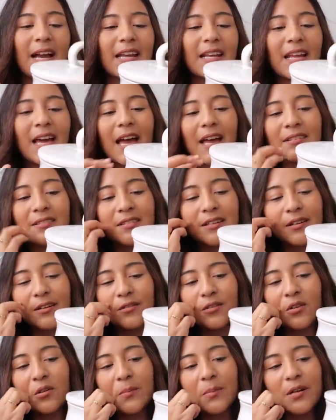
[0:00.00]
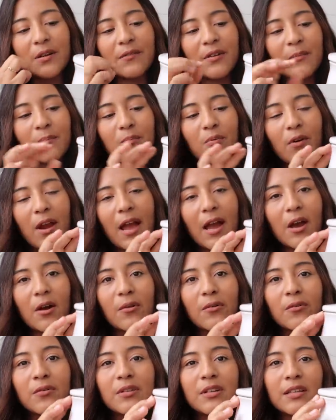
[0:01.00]
kind of has like a little bit of a
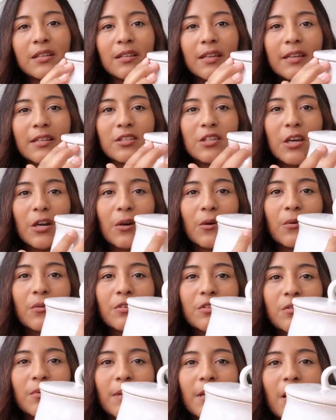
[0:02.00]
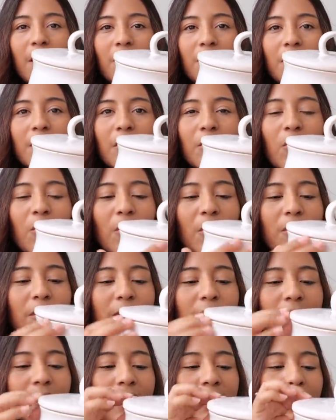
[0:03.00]
brown like tone to it on the, on
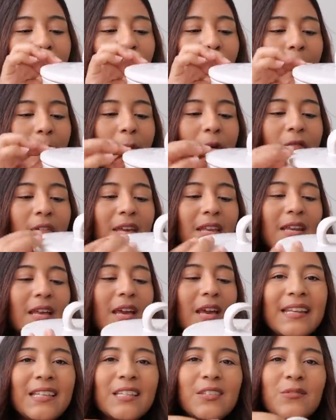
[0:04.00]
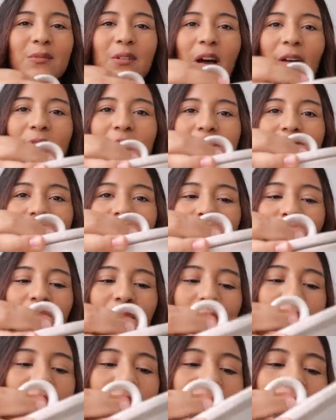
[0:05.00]
the like rim of it. And this one obviously
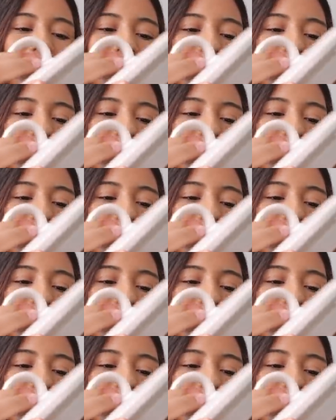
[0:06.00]
opens.